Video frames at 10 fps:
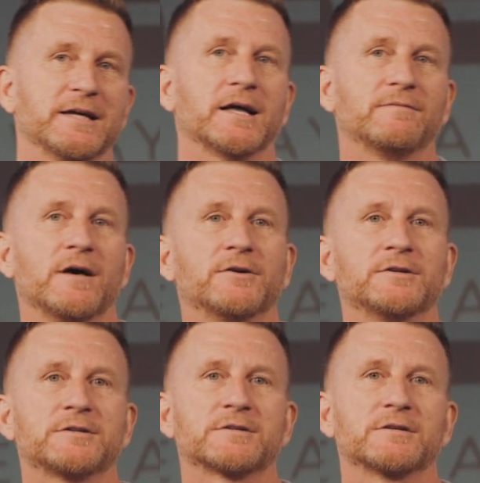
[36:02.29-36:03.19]
out of
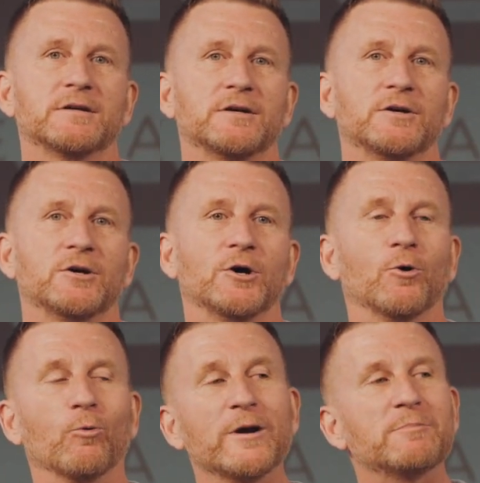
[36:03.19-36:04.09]
others,
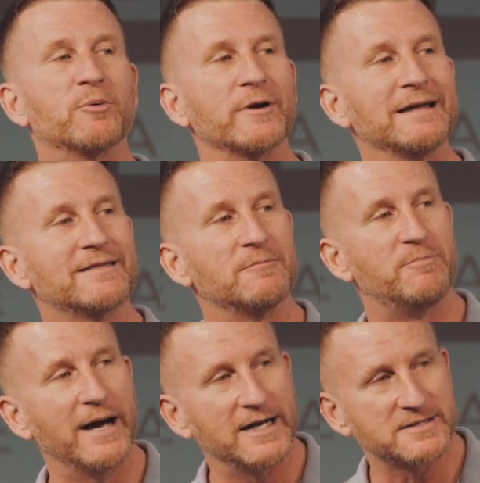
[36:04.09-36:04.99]
we bring the
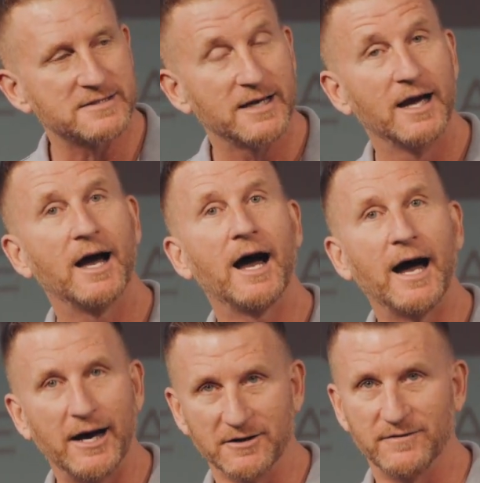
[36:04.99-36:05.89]
best
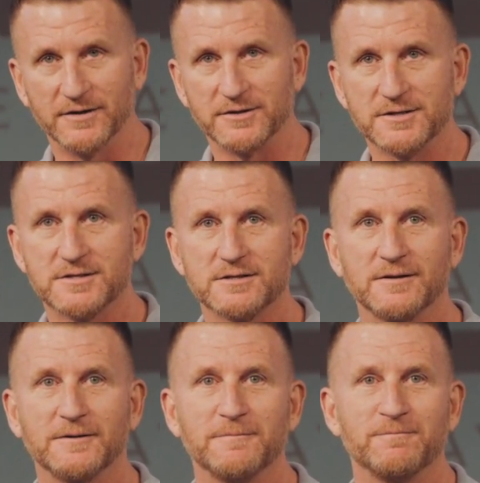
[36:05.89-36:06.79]
out of others.
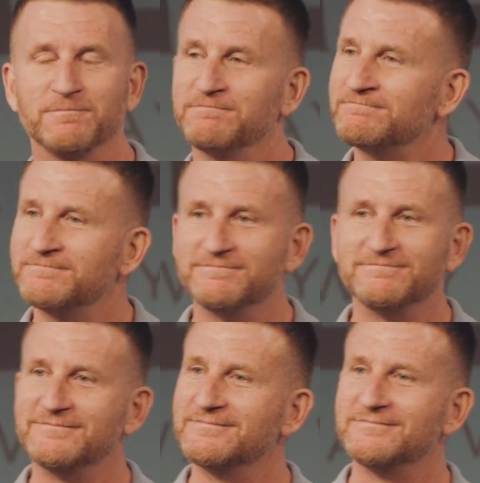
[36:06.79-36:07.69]

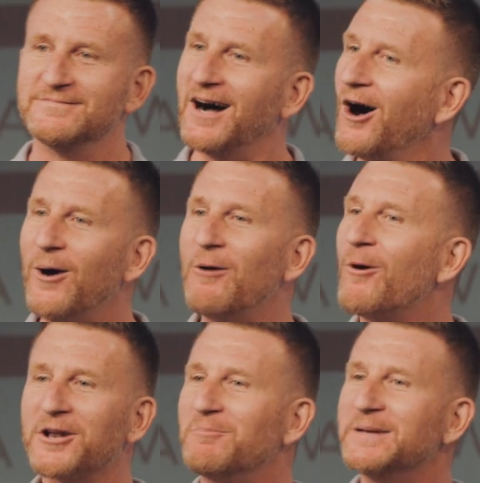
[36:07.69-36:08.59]
Oh, I
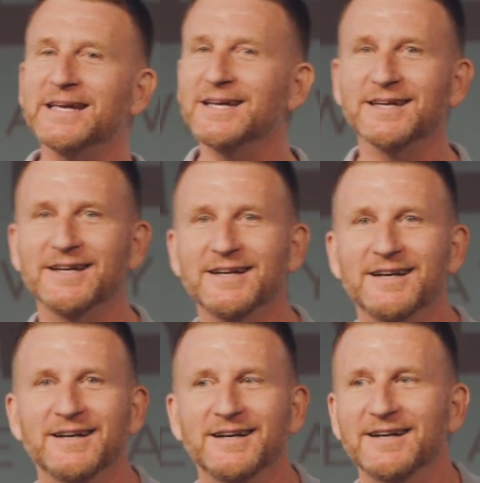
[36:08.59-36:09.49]
want to be
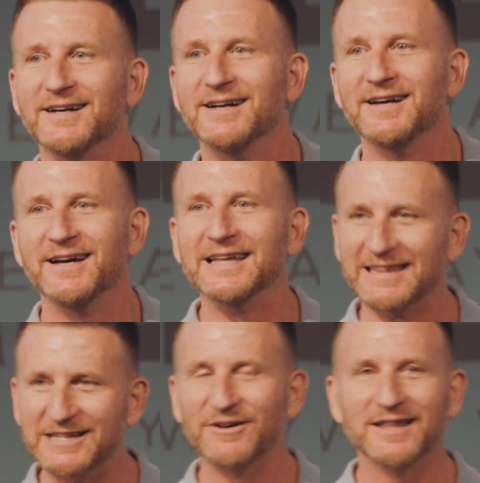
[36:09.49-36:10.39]

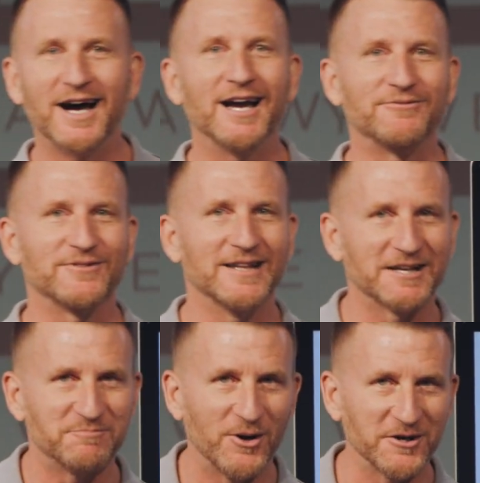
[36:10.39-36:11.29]
and live a life
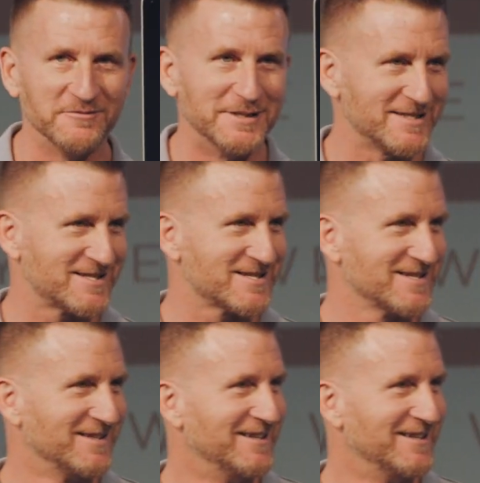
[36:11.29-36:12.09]
like Barnabas,